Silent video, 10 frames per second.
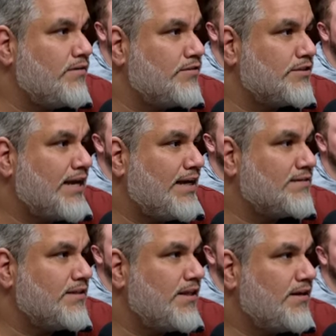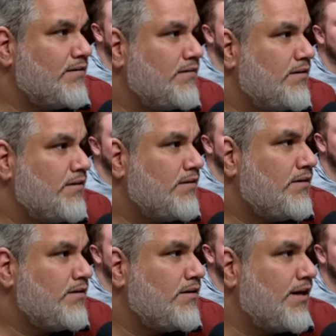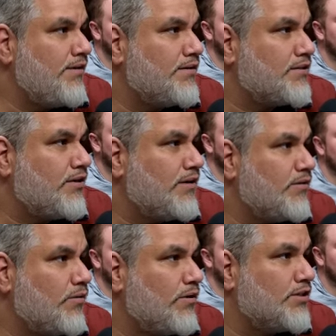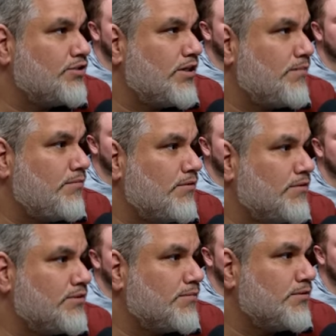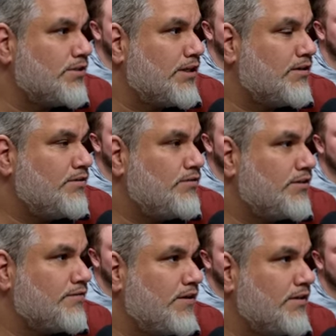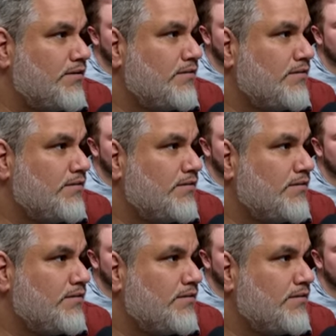You're just casting that, and you discarded Orcish Gob, Orcish Lumberjack. That's fine.